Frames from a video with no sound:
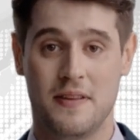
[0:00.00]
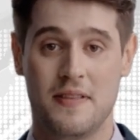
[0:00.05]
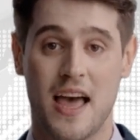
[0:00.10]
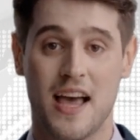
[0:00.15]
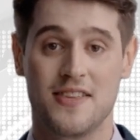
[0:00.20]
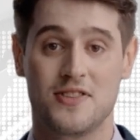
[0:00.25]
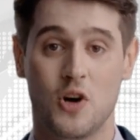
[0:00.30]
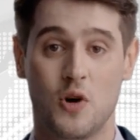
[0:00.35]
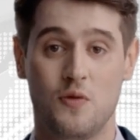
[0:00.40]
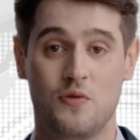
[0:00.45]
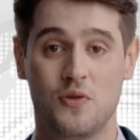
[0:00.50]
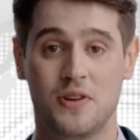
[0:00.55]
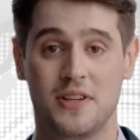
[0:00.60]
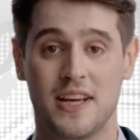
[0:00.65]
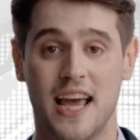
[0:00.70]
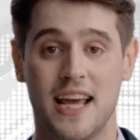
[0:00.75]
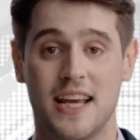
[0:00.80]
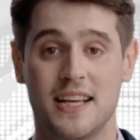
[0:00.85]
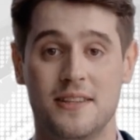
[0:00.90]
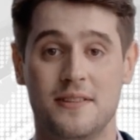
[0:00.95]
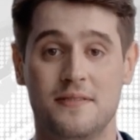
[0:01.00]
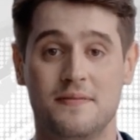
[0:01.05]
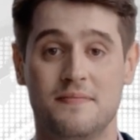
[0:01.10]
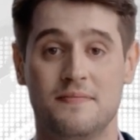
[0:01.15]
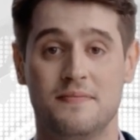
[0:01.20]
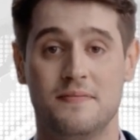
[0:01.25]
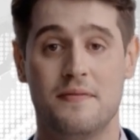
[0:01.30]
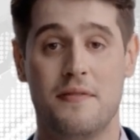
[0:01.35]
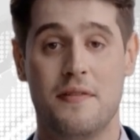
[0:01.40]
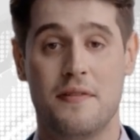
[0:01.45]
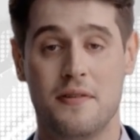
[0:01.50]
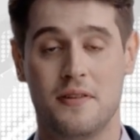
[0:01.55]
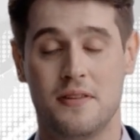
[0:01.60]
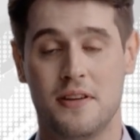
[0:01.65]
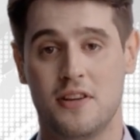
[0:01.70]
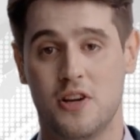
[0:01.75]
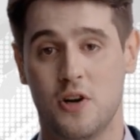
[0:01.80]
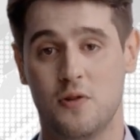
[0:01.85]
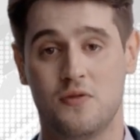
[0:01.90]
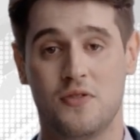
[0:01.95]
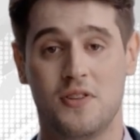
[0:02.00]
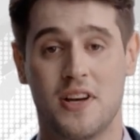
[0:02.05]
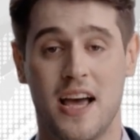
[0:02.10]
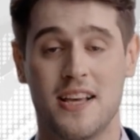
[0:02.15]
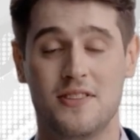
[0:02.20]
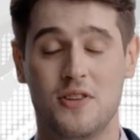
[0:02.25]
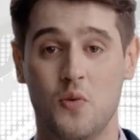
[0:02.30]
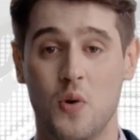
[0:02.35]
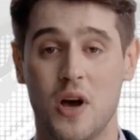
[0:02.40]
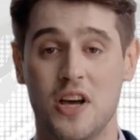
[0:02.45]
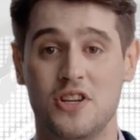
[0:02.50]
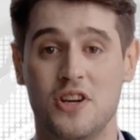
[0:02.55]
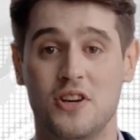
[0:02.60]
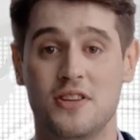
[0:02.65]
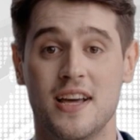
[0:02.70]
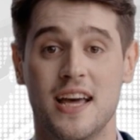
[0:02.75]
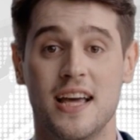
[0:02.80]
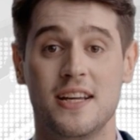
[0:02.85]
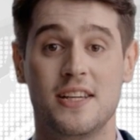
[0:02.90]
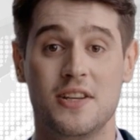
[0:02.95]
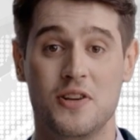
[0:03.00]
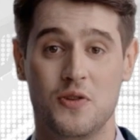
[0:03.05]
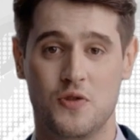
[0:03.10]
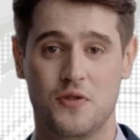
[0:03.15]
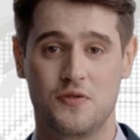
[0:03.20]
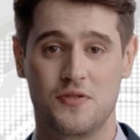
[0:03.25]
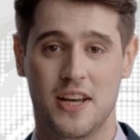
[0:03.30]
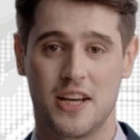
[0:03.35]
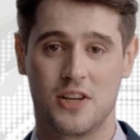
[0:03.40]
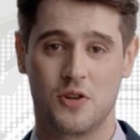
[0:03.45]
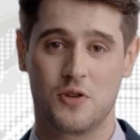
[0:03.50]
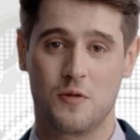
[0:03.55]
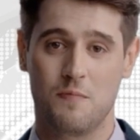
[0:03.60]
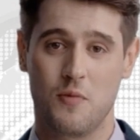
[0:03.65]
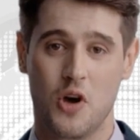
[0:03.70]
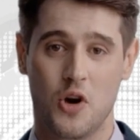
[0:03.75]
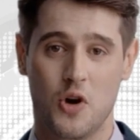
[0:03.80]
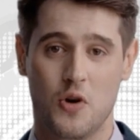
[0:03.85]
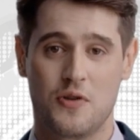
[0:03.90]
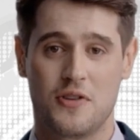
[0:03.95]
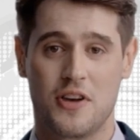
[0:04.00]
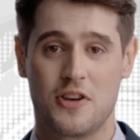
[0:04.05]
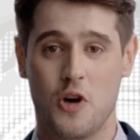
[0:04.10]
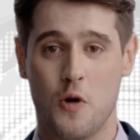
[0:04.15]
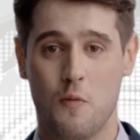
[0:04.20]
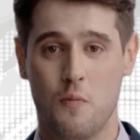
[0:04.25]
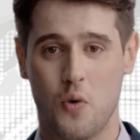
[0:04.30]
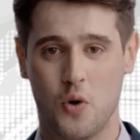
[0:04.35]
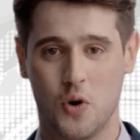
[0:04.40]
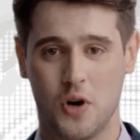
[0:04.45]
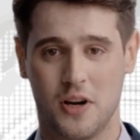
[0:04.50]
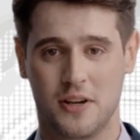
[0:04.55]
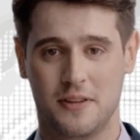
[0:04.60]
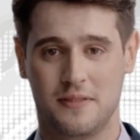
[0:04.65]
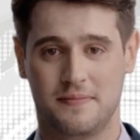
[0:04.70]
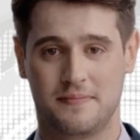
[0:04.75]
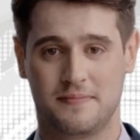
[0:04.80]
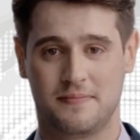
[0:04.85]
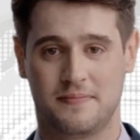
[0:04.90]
That's all for today. Don't forget to watch our daily news video tomorrow to know more.